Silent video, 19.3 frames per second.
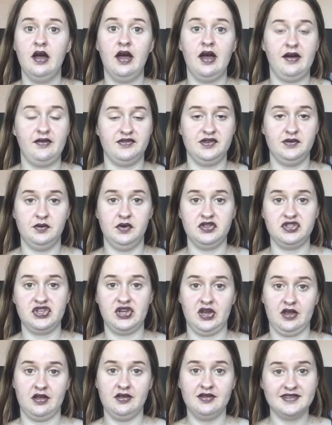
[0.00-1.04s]
after
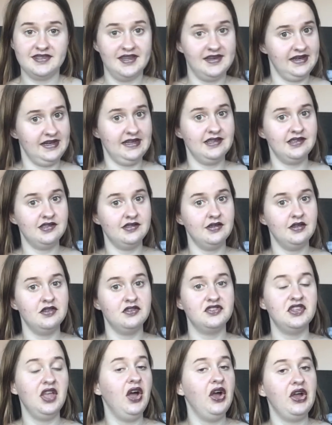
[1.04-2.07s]
watching Sunny's.
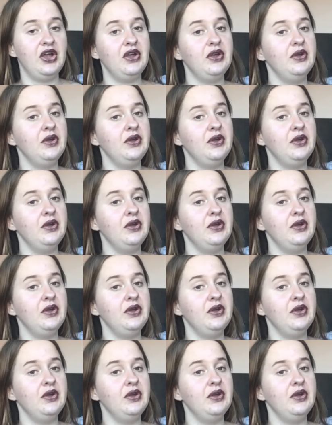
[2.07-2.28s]
So